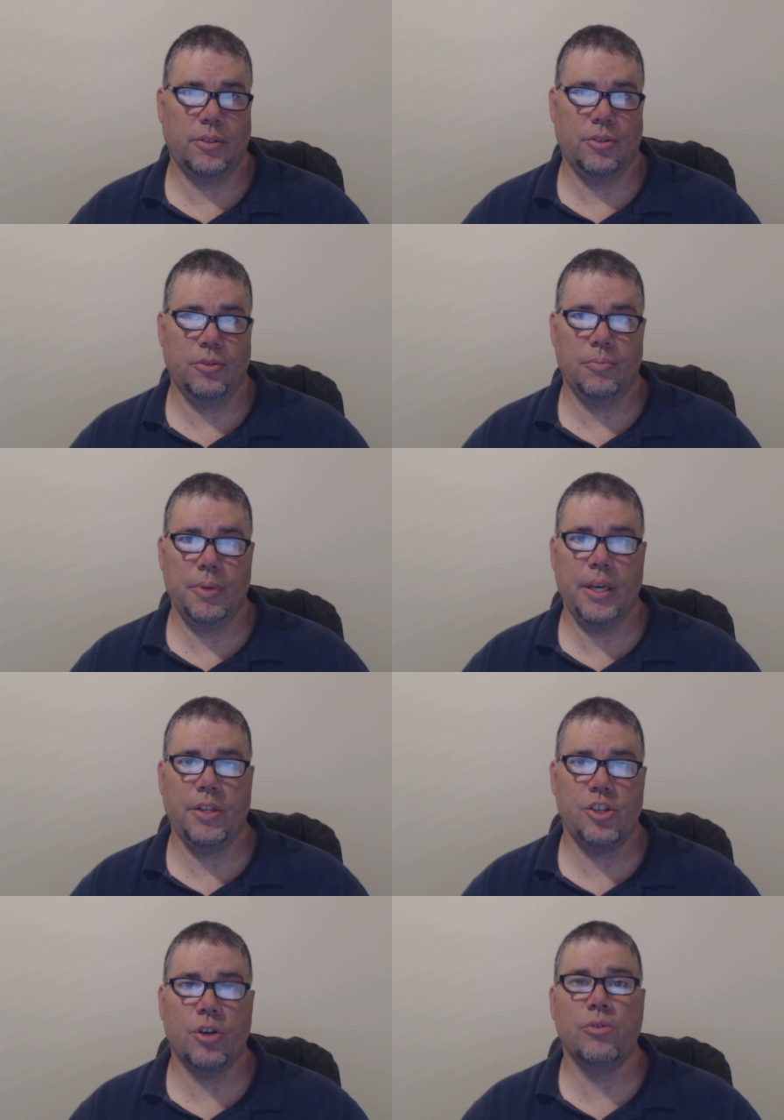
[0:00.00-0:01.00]
to
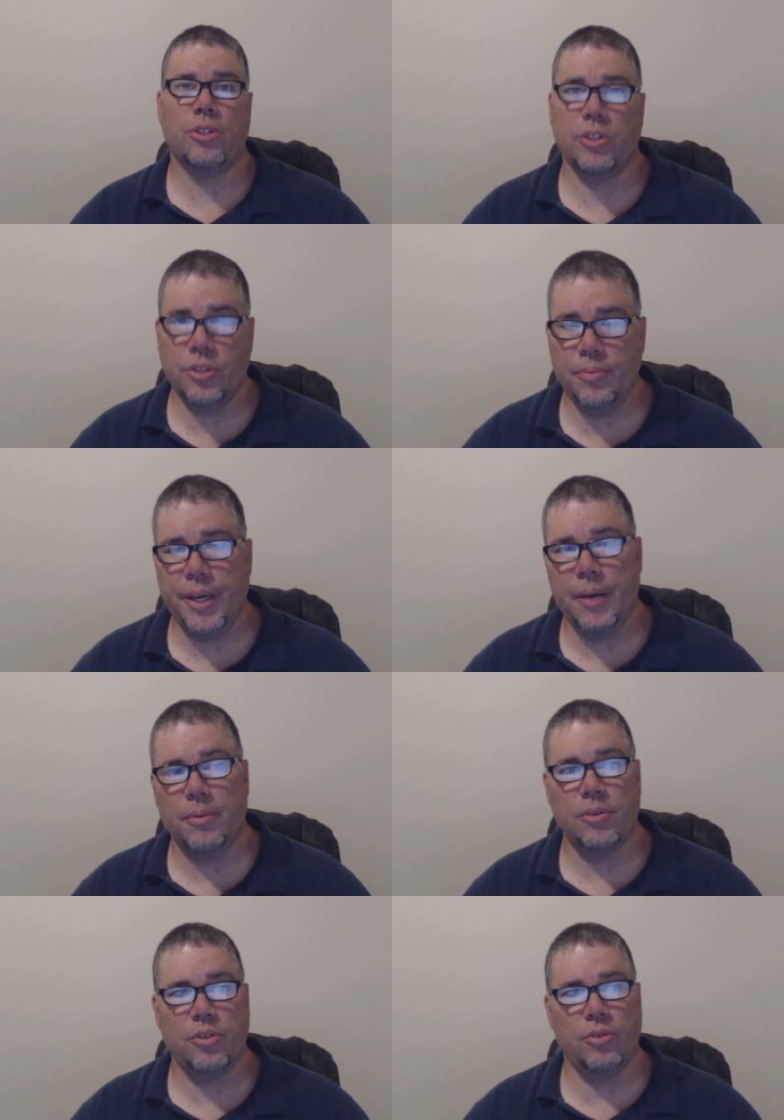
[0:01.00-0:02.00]
be chosen, to be
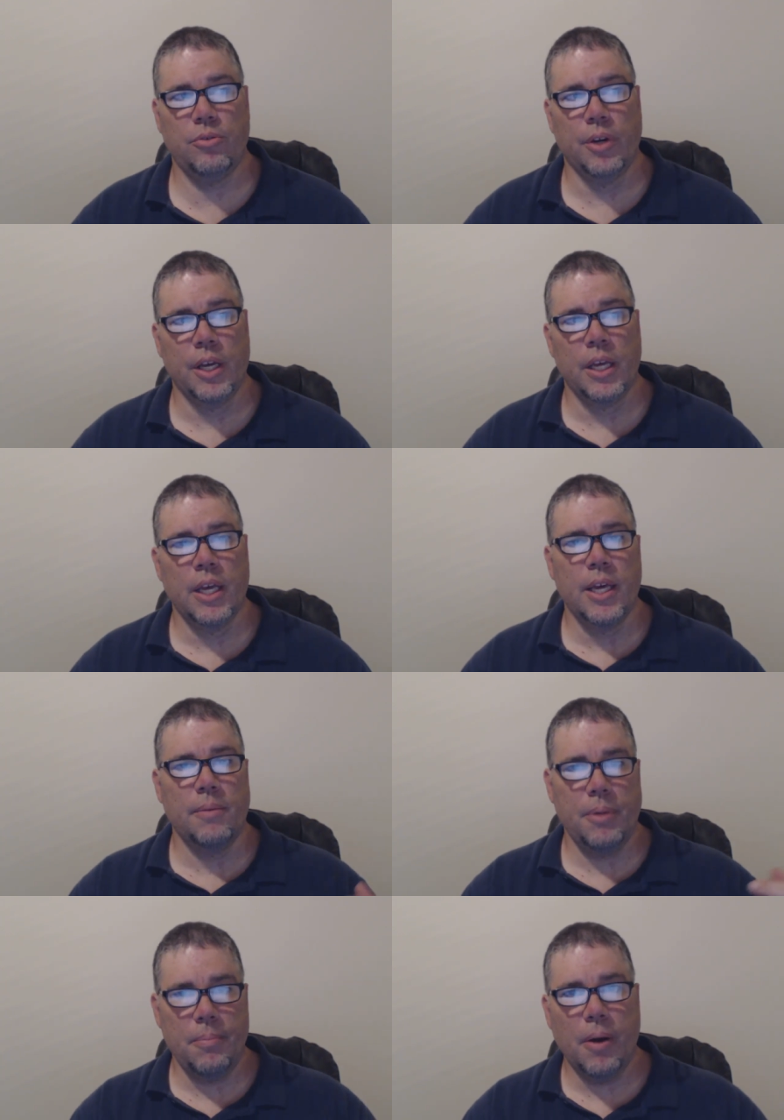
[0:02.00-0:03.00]
able to
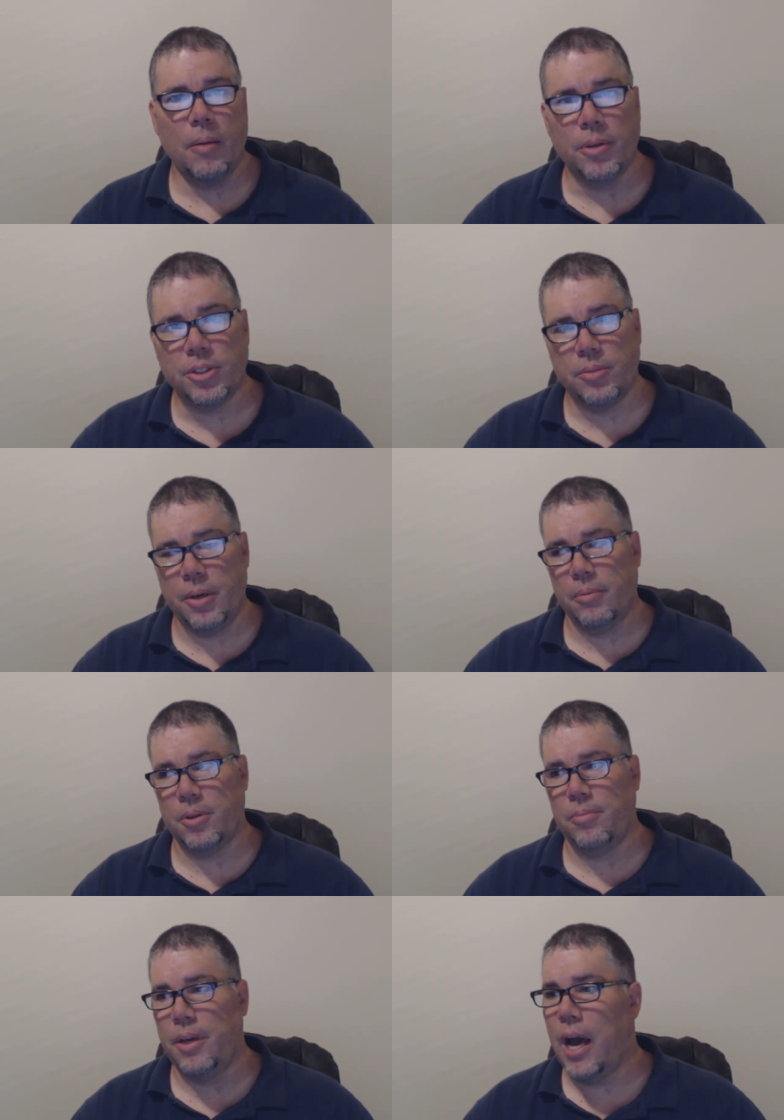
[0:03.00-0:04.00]
be published, to be
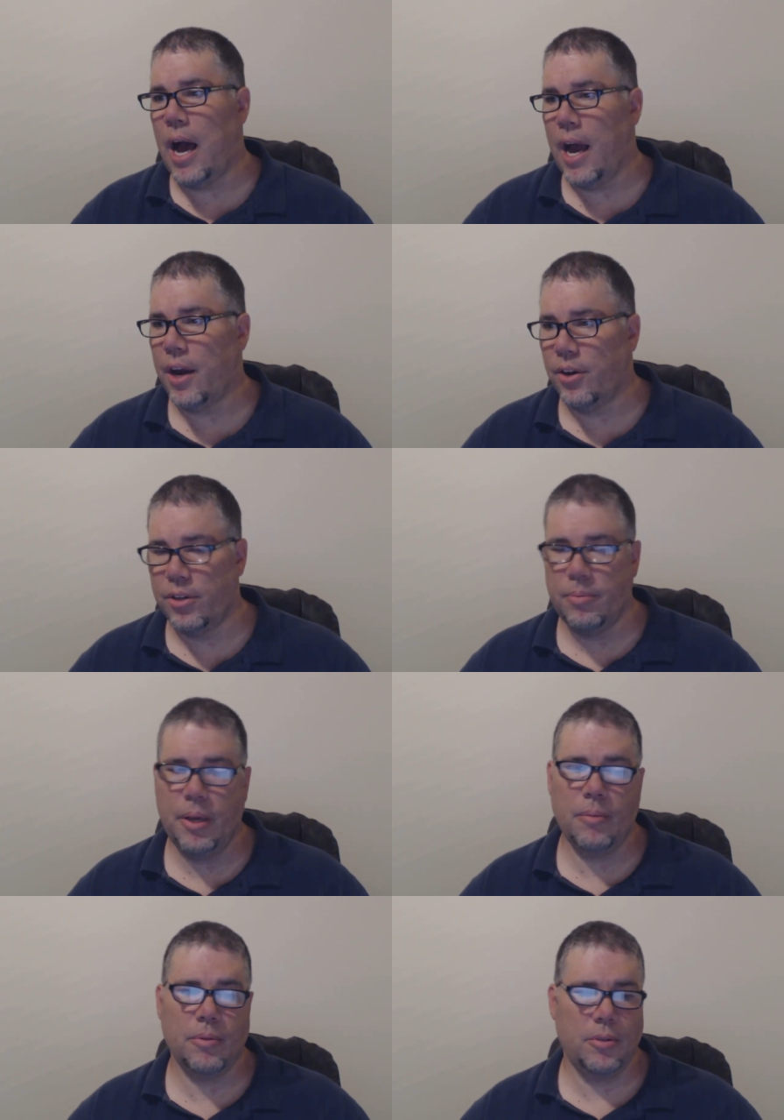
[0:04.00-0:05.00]
able to be hired, to
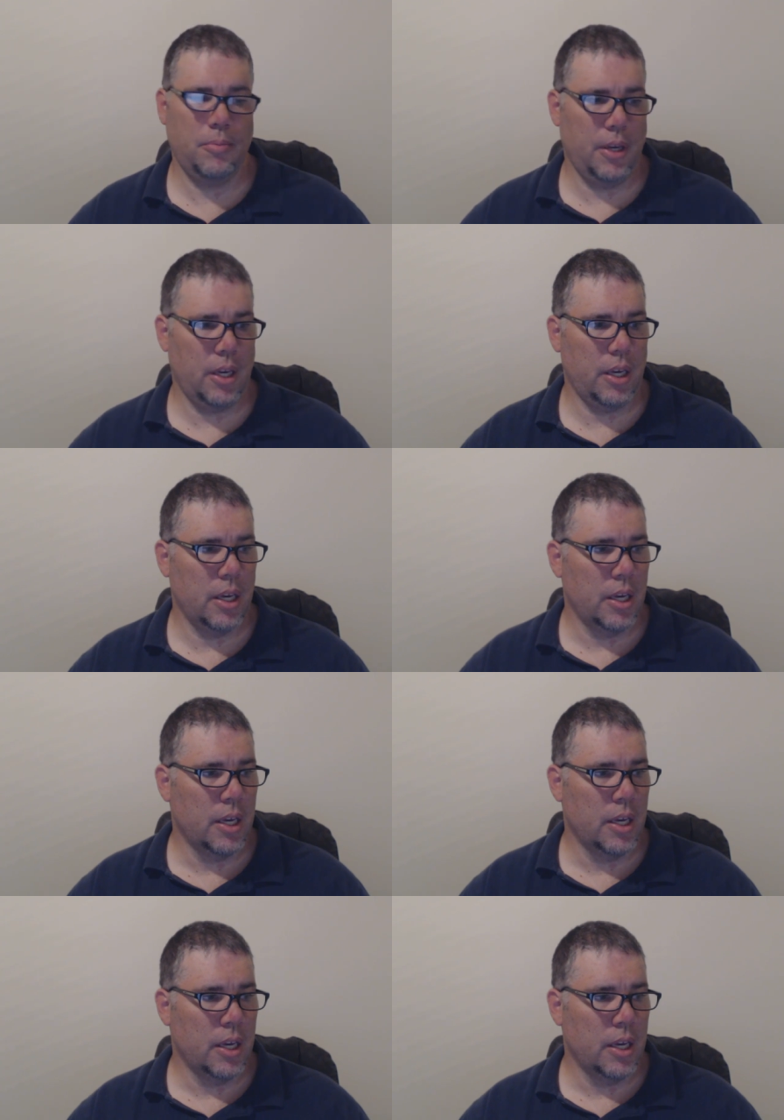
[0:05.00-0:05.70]
be able to be